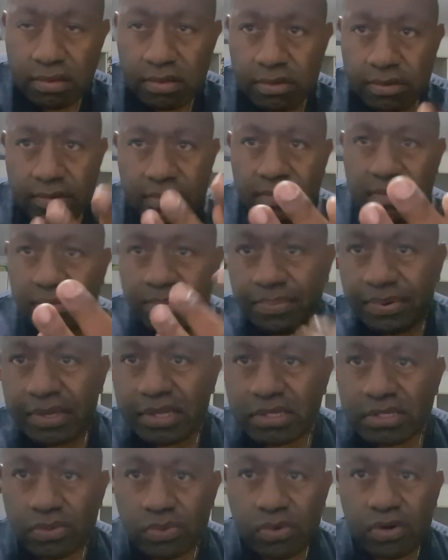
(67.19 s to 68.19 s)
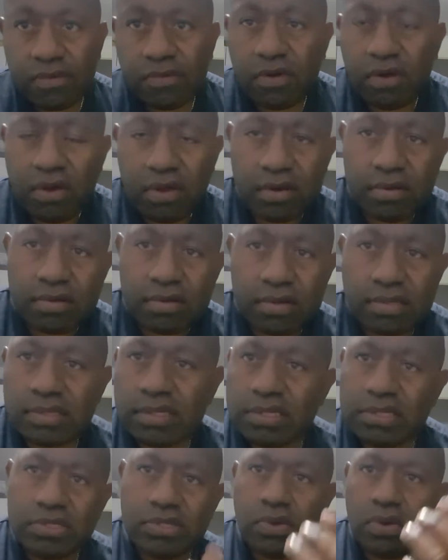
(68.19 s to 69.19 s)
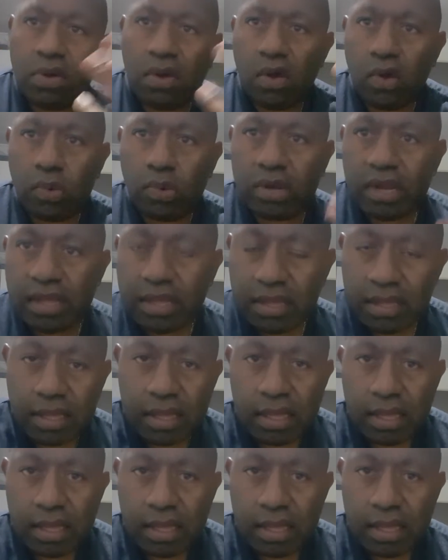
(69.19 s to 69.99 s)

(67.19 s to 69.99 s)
to preach the word of God because it's so holy.